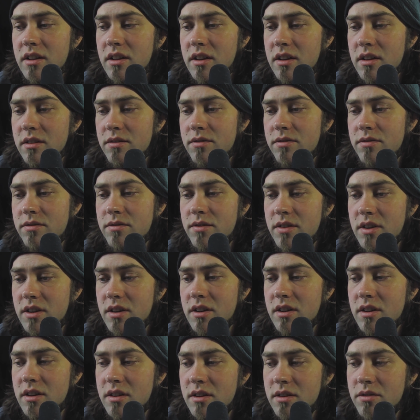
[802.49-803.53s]
If
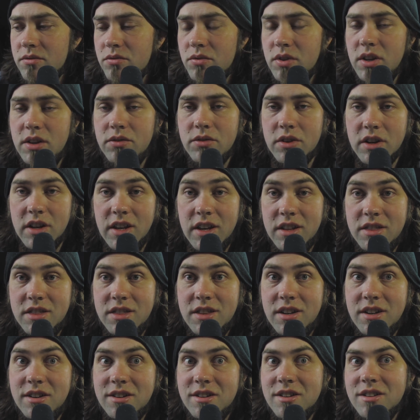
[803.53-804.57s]
we ever get
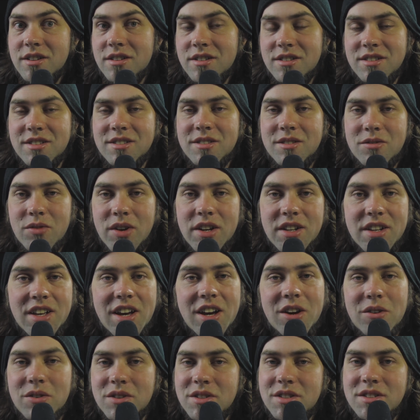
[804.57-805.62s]
there, right
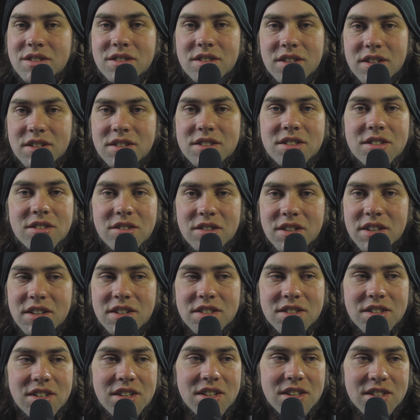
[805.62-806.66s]
now it's still
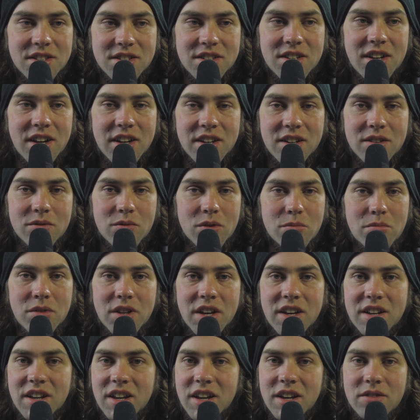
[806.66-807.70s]
easy. I can
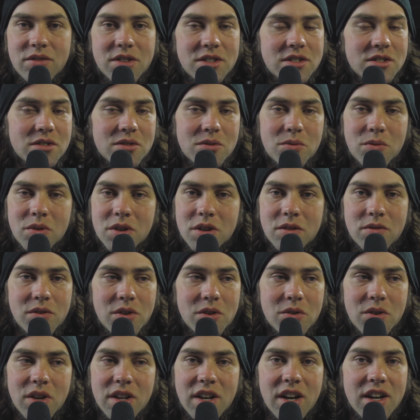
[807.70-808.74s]
reply to every single one of
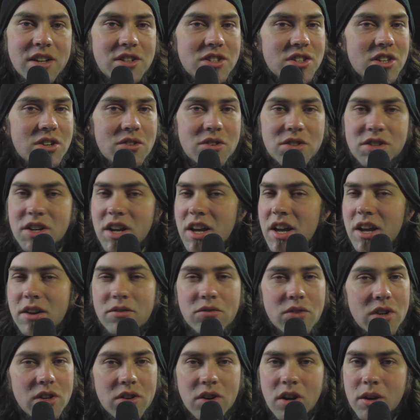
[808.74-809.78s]
you, and I cherish
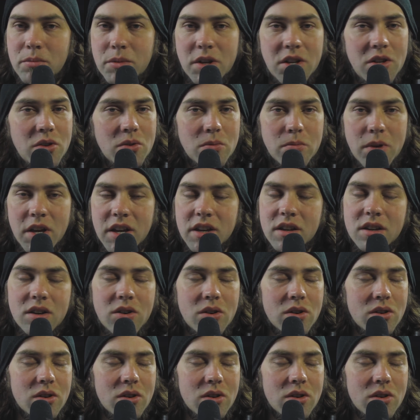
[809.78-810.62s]
every comment you make.